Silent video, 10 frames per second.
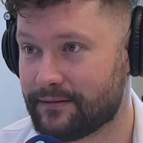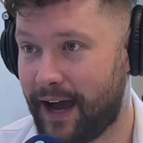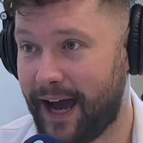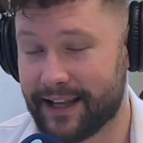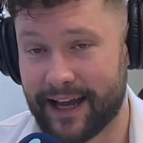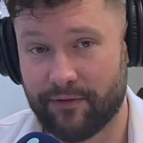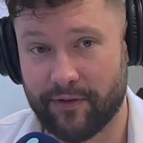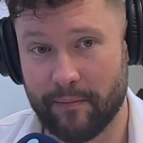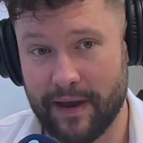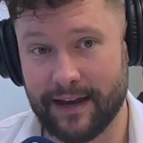Mm. And like
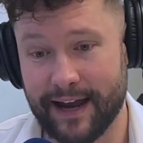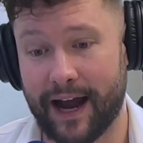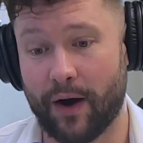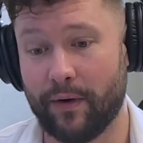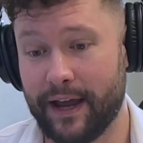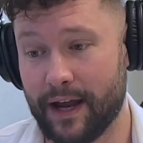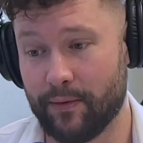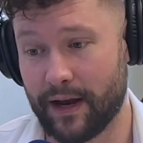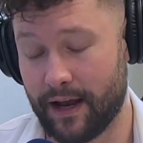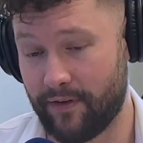for me now,
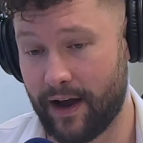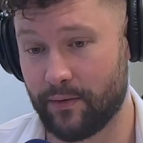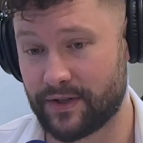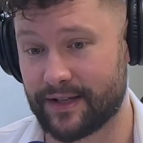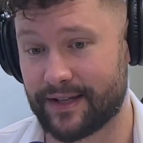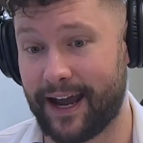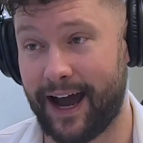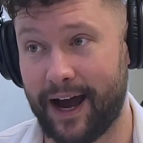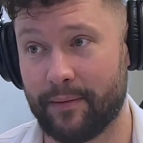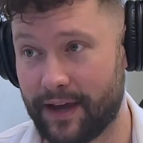here, if I was to say
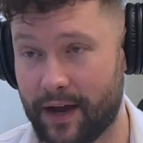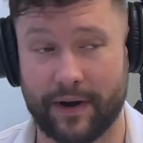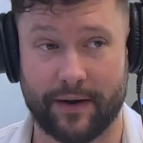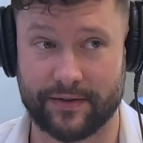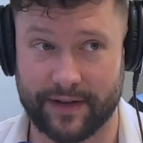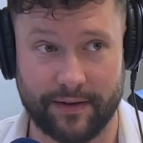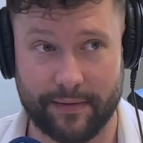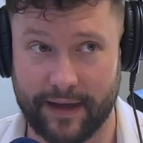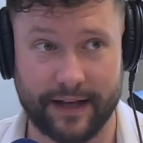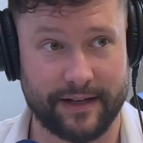I'm gay when I was like
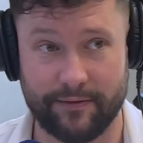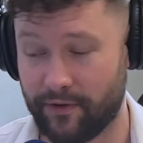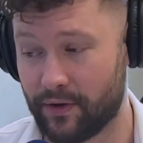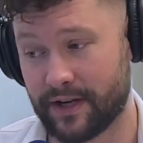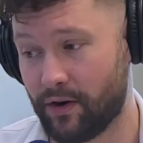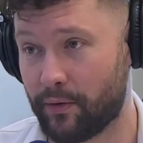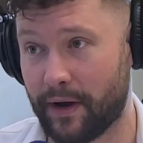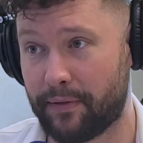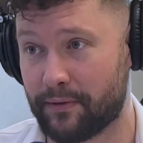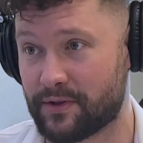13, 14, all the
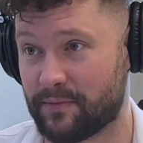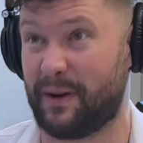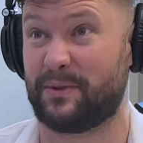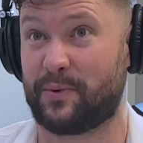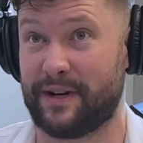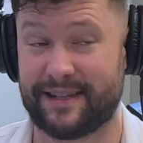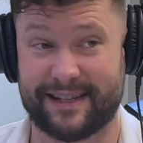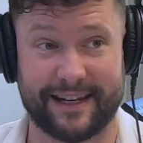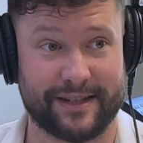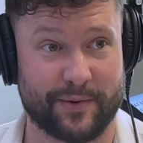way through to about
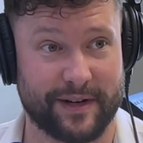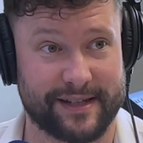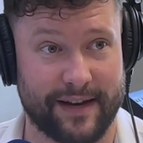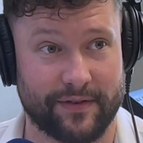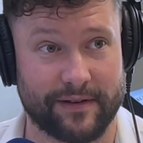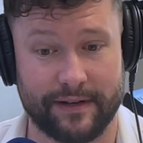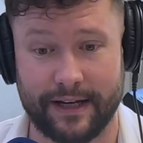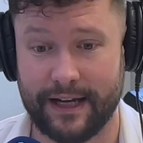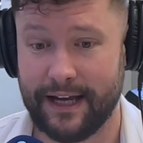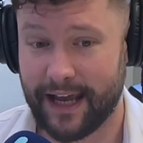26, 27,
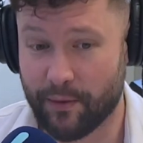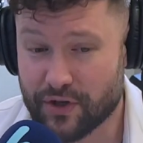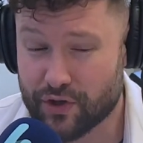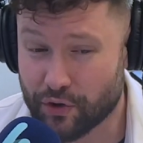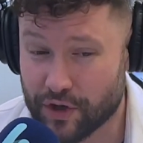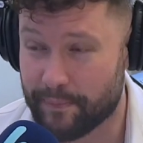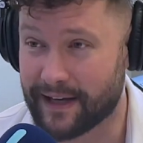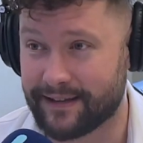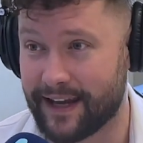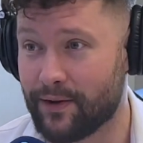it was such a
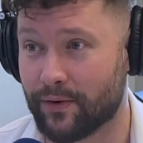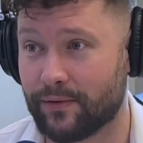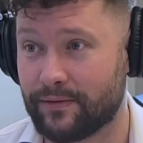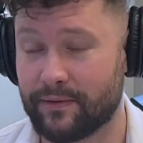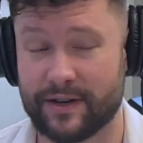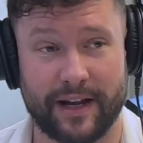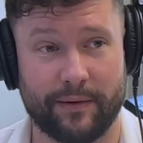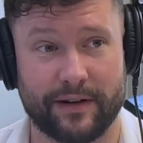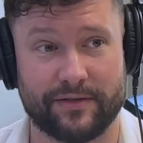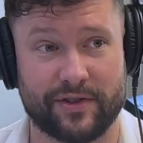big deal. Mm. Whereas
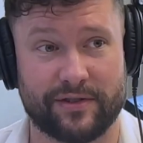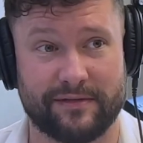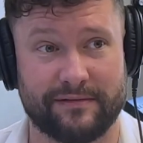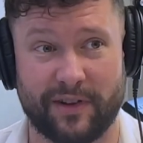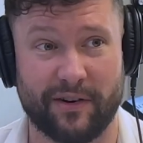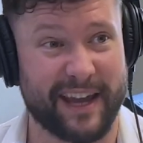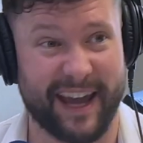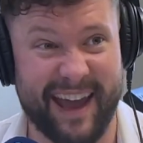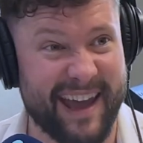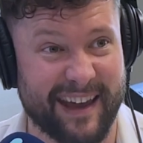now I just don't
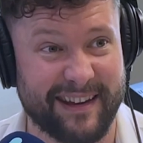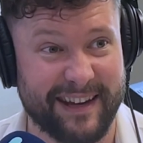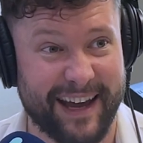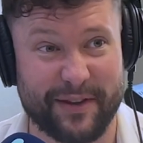care. Mm.